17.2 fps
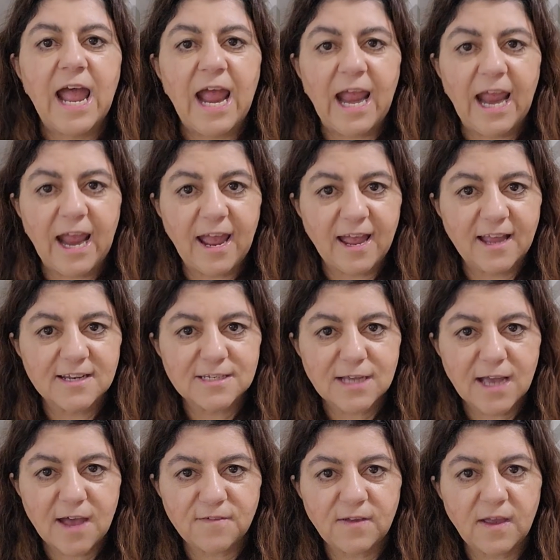and to
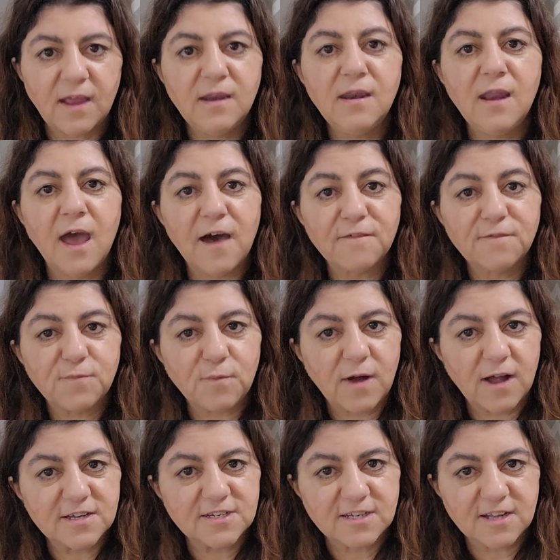have enough
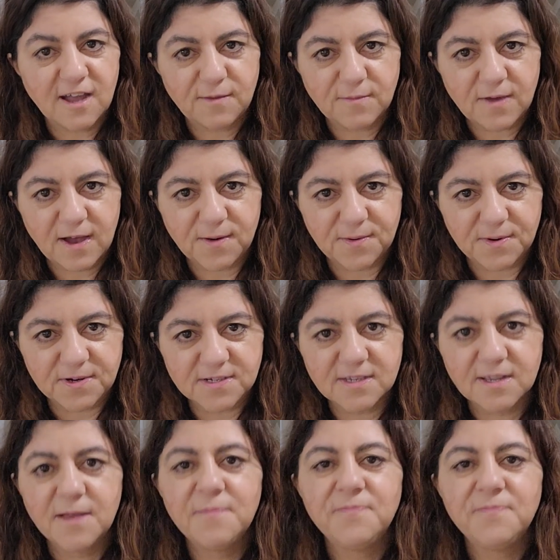watch time hours